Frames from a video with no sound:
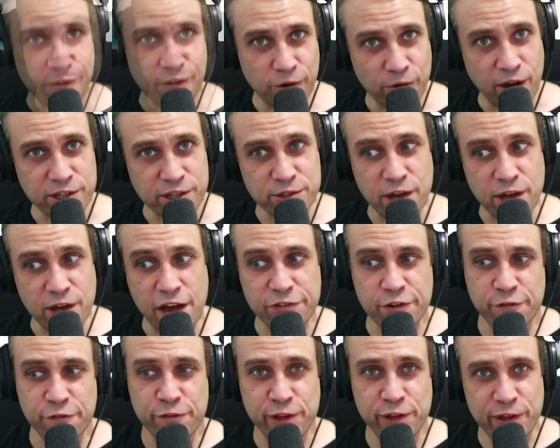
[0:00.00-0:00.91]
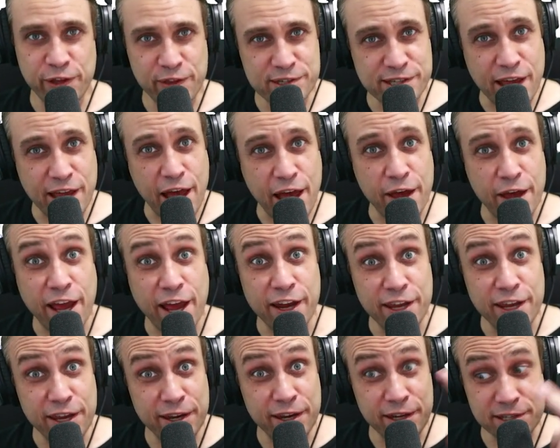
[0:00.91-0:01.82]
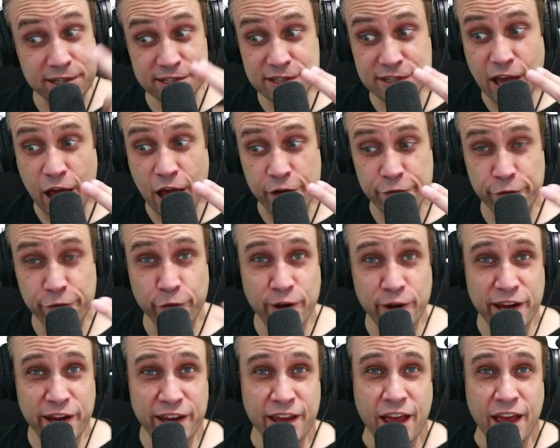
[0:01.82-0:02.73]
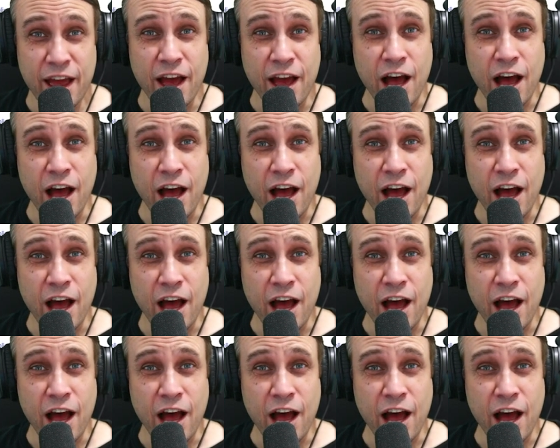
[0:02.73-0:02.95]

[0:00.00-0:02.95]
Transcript: All right, so after filling this out and hitting start free,